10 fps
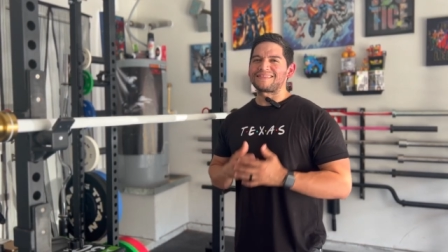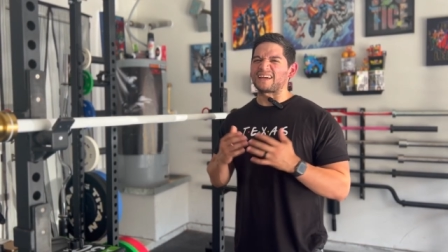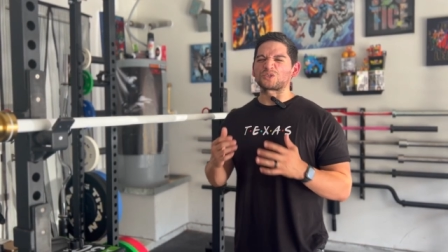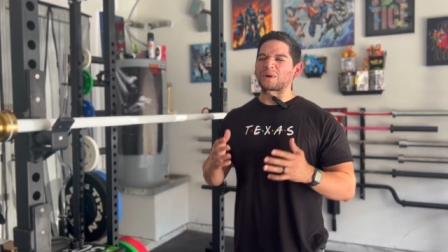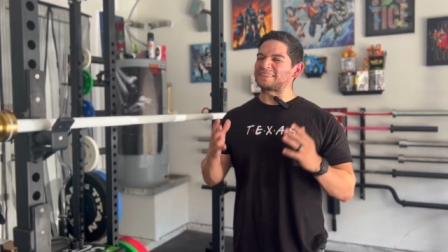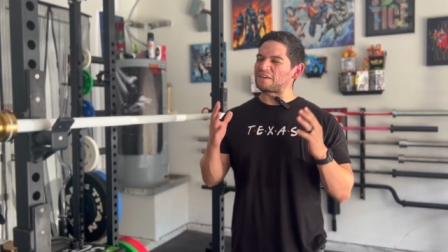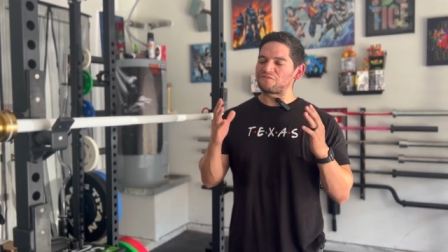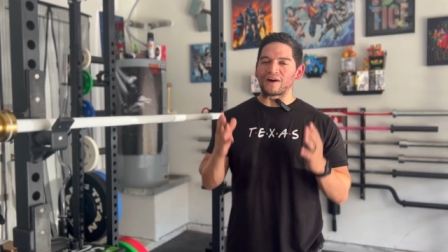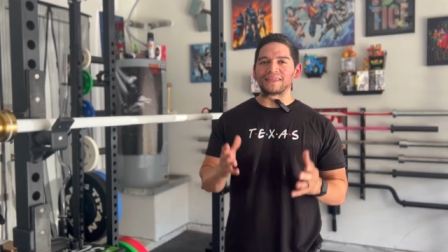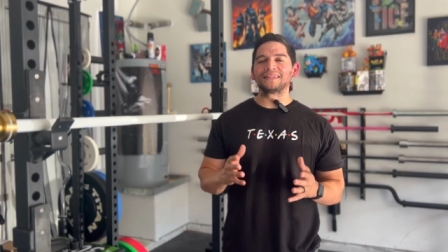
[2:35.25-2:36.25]
That's right, they
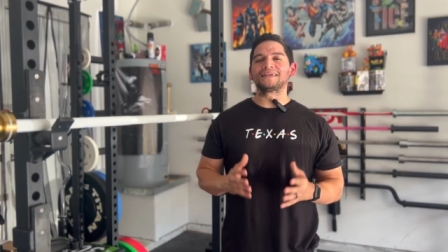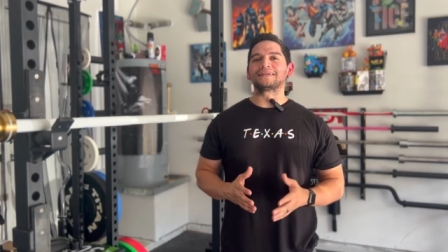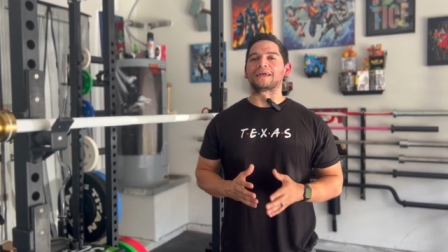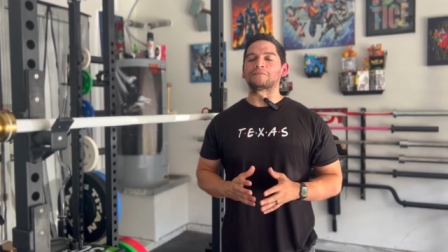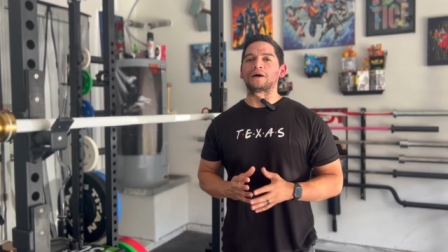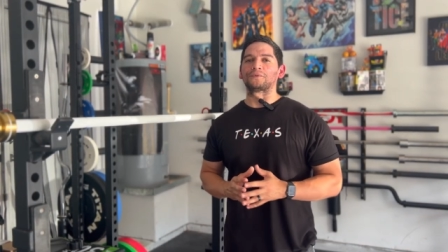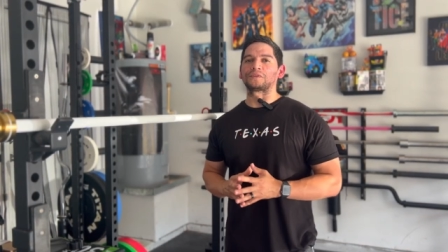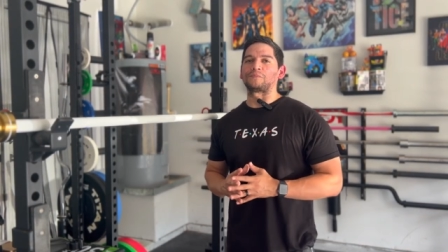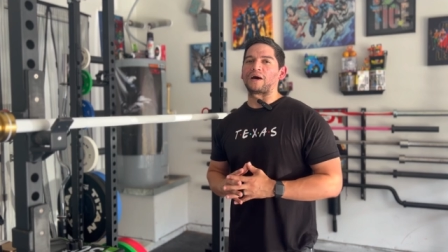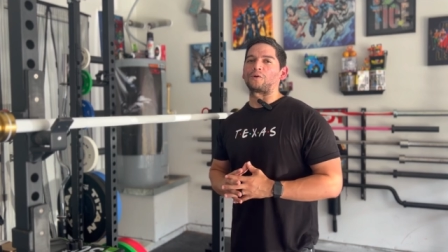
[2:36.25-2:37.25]
finally came out
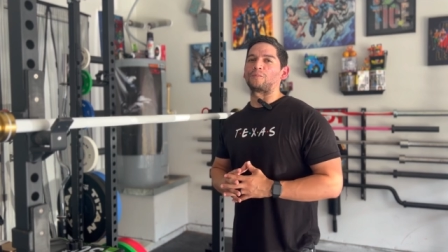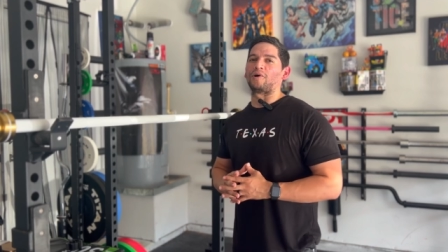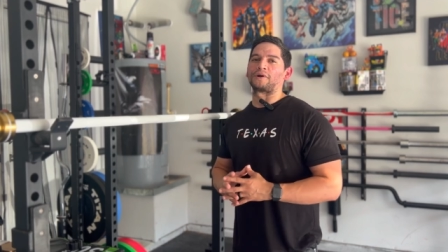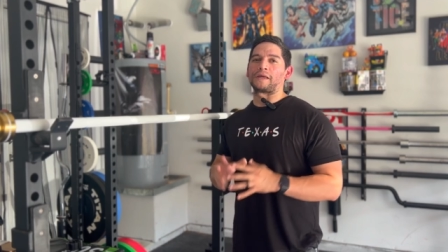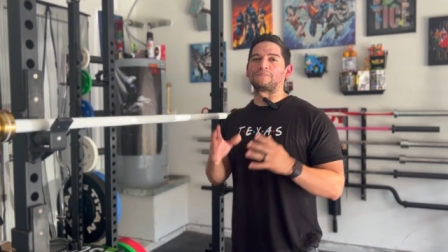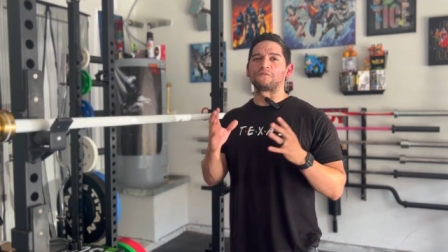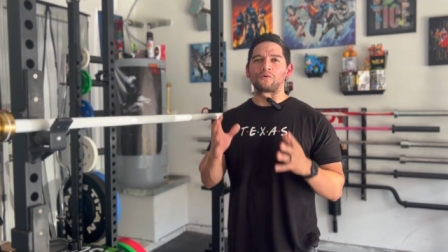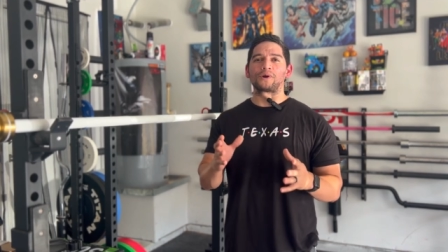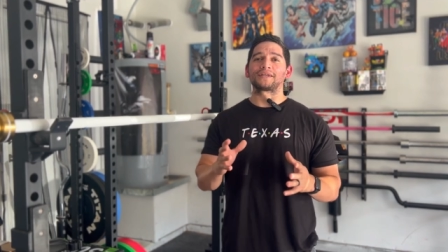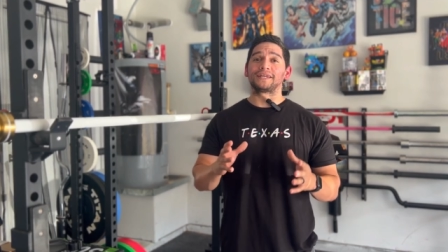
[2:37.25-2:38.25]
with the Power Bar. And
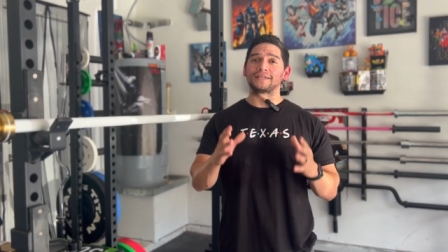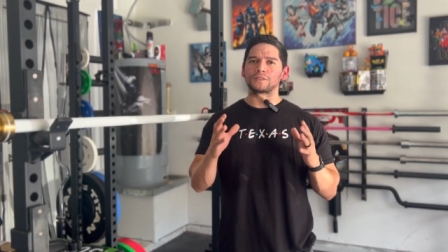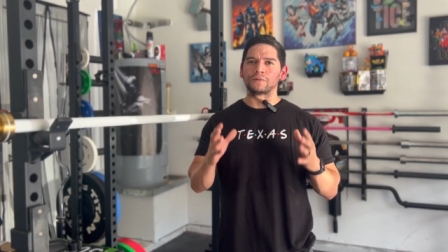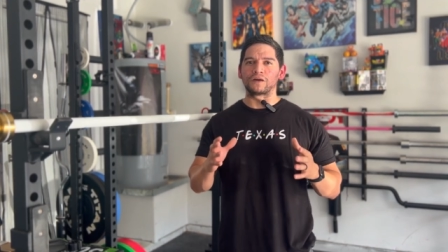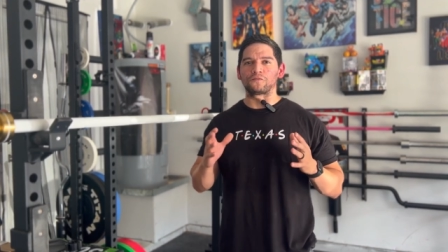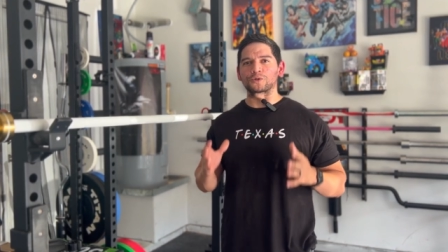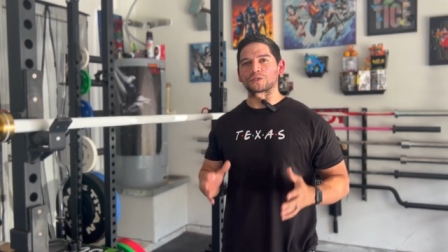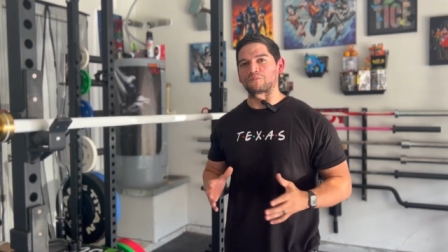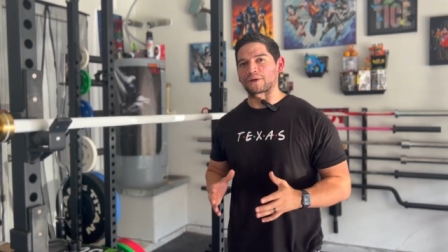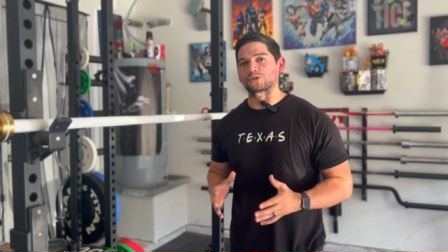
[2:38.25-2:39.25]
before I get into my
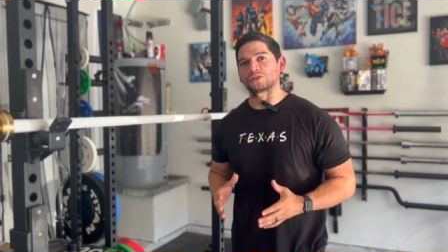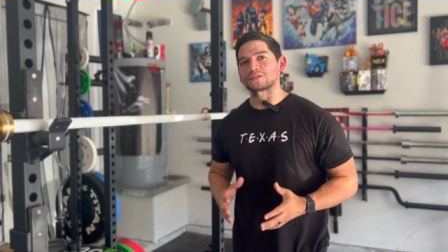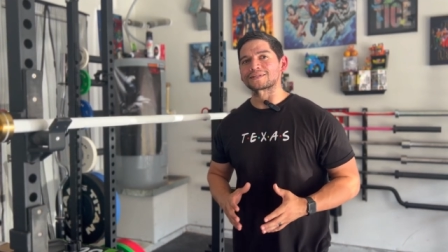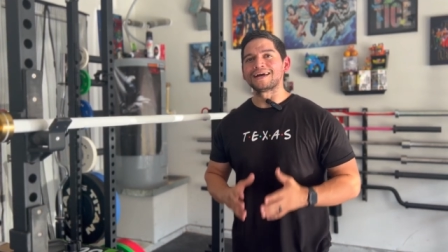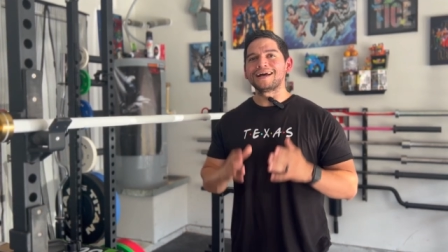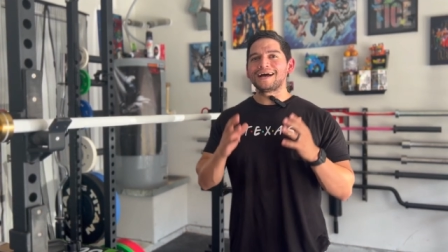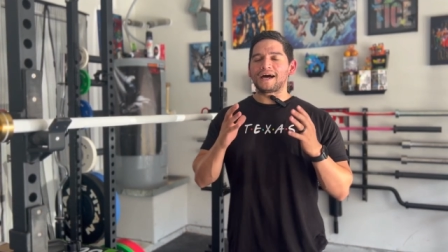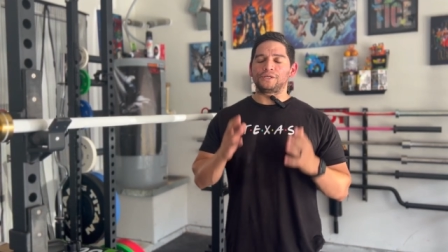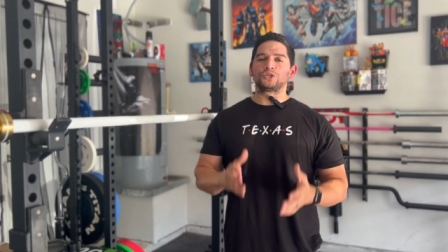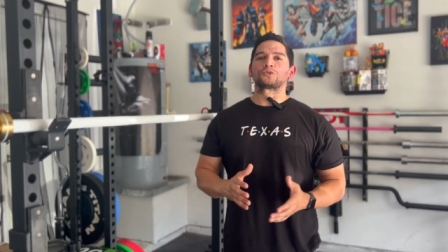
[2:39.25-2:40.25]
first impressions,
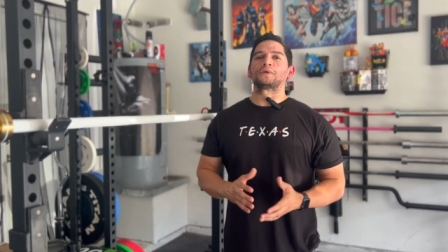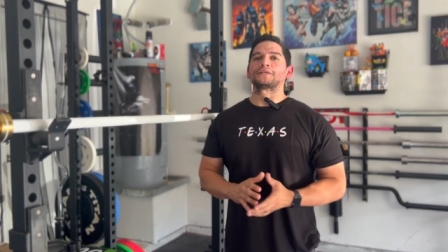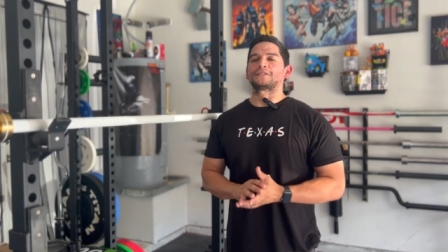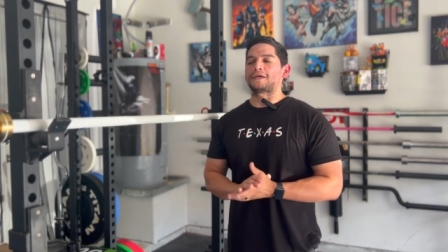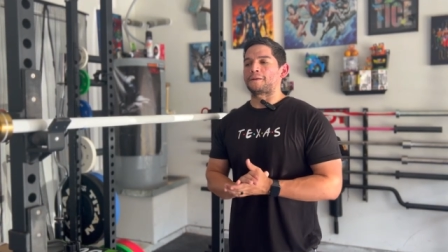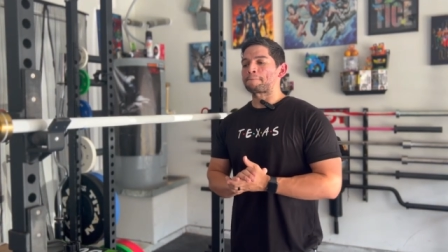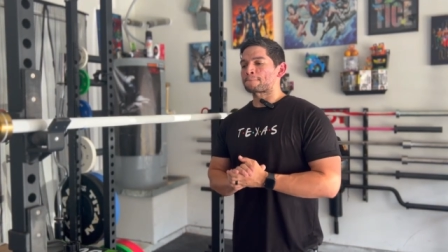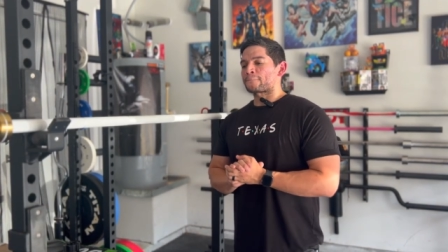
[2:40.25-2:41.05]
I just wanna say,